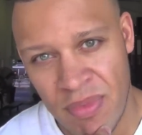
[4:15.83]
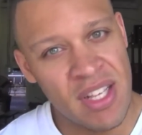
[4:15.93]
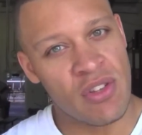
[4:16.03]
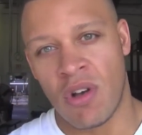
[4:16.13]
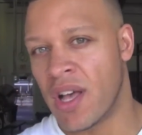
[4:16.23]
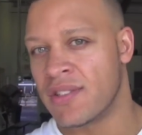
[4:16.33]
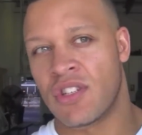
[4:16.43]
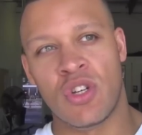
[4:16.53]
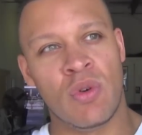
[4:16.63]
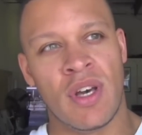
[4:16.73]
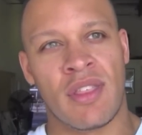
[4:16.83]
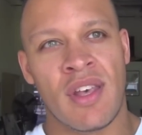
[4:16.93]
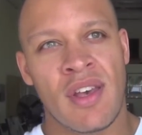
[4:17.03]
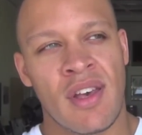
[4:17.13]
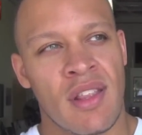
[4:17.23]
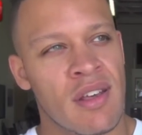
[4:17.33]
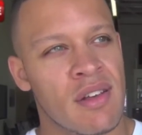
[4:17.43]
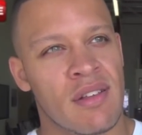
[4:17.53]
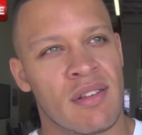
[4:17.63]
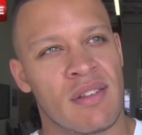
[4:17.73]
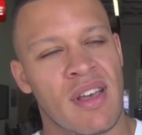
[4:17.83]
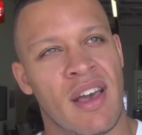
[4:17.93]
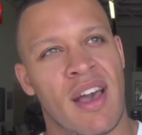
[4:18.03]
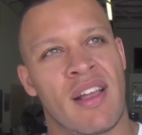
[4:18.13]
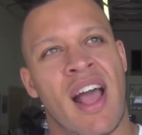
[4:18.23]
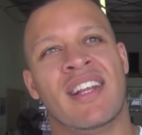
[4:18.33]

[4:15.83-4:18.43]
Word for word: And this all has to do with the,